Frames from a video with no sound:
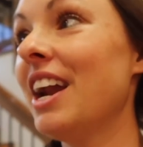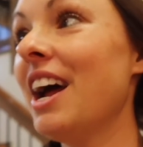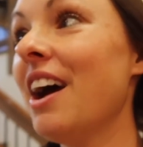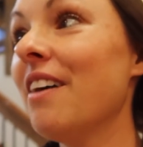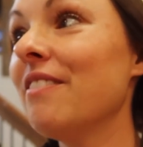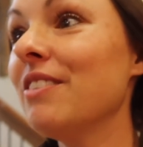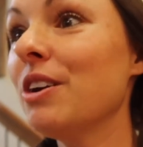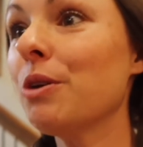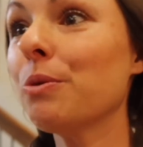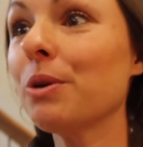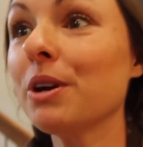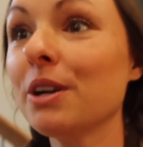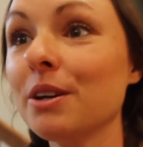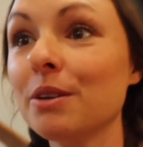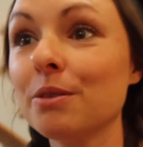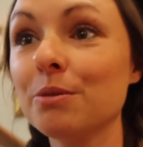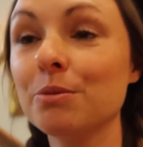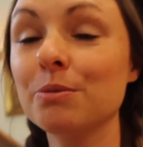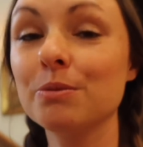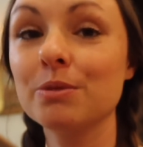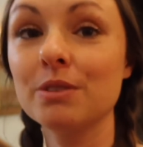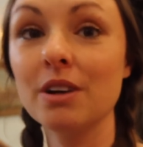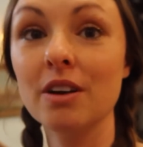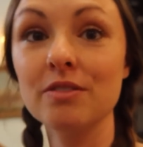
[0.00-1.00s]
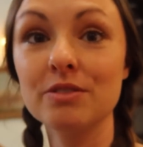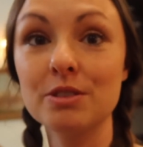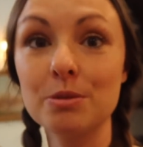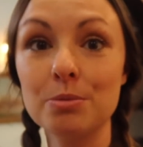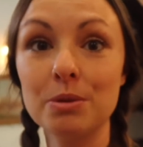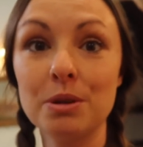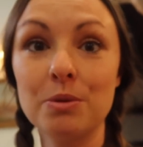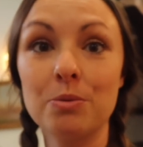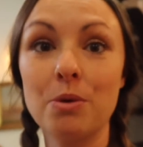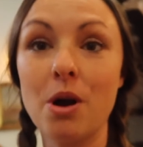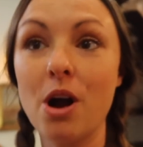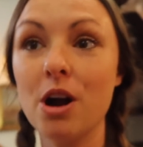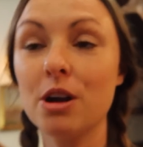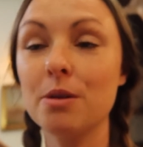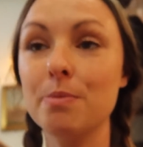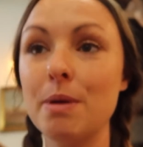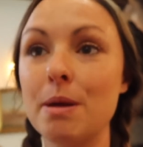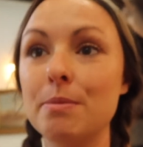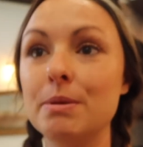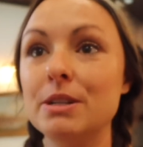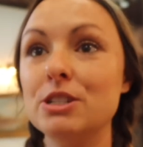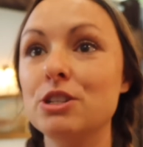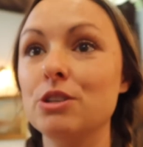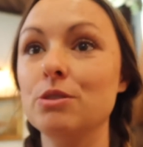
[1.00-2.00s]
that I have nowhere to comfortably rock
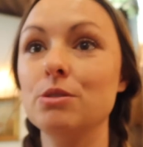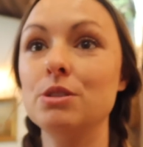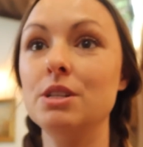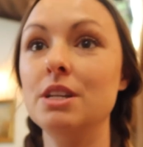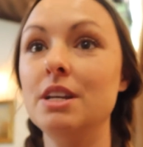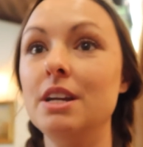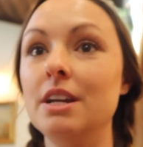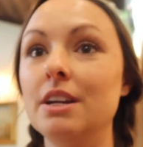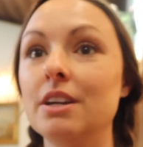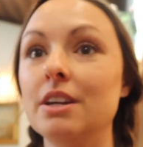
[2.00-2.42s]
baby Josie